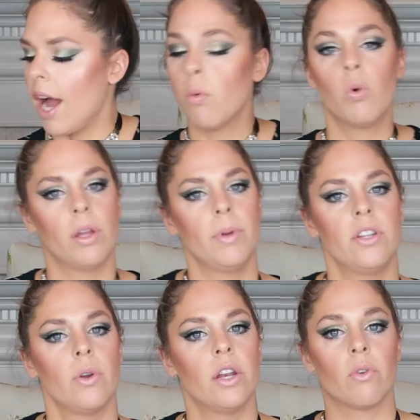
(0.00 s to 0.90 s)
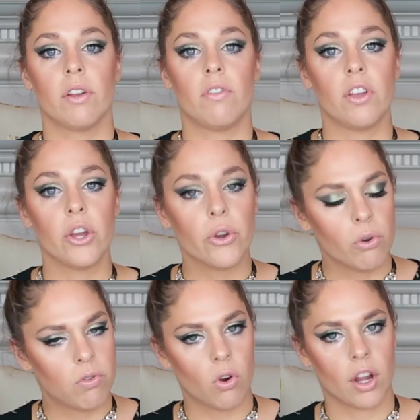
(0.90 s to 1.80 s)
I will be doing a
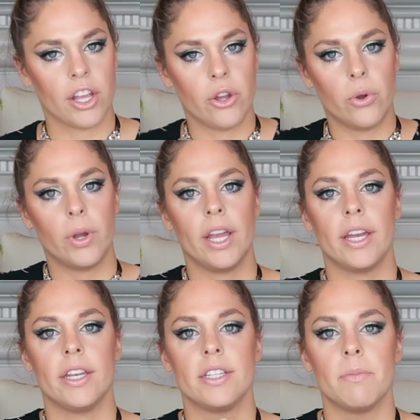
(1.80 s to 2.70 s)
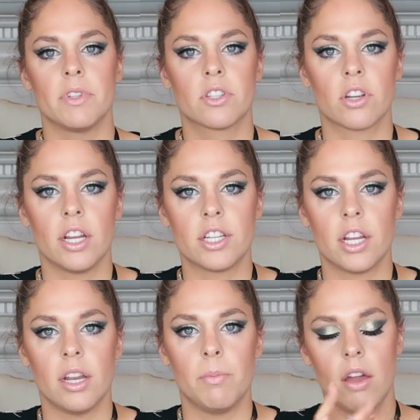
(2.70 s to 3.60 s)
review for you and
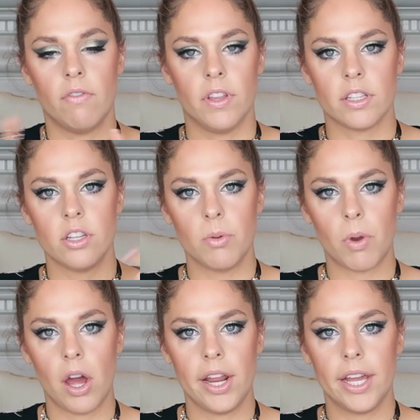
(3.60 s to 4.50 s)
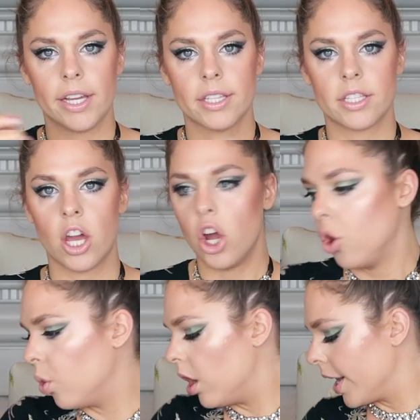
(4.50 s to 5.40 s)
demonstration of these new products.
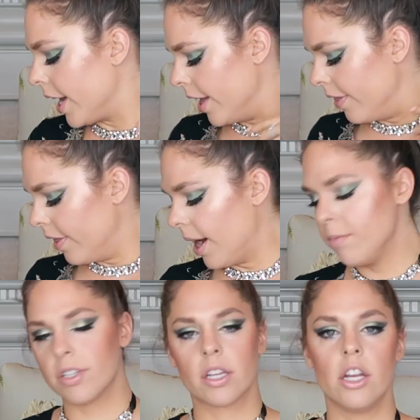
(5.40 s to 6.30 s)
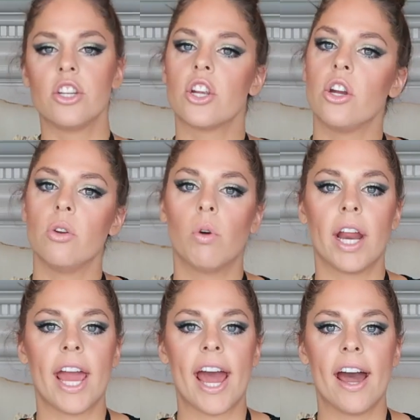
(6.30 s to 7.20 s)
So again, I'm just gonna show you what
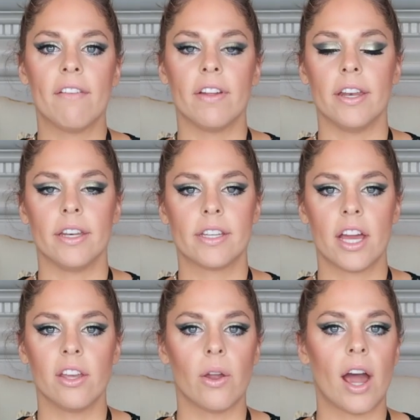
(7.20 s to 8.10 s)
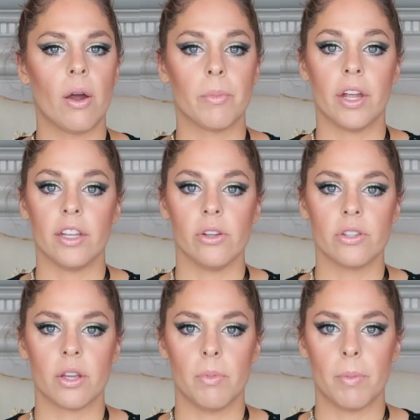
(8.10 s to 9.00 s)
I have and tell you how I'm gonna
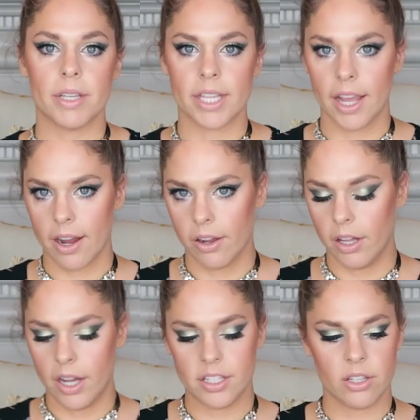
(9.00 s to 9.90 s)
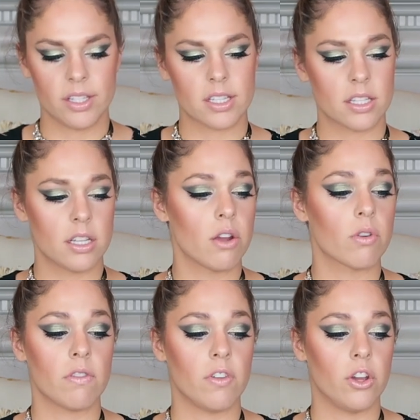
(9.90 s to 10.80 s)
use them in my skincare line. So this isn't a
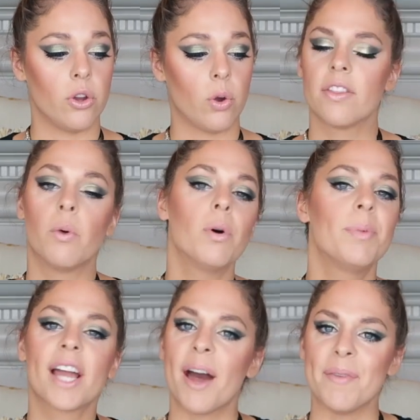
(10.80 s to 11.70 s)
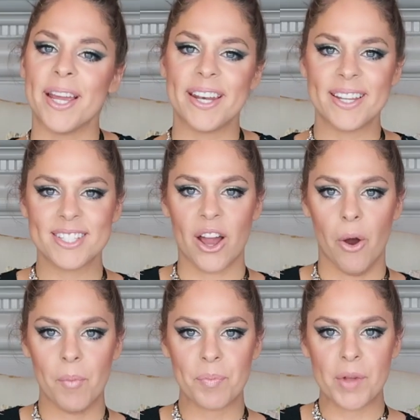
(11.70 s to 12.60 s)
review, that will be coming.
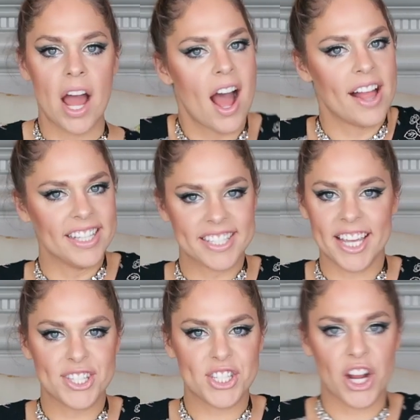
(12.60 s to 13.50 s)
So let's get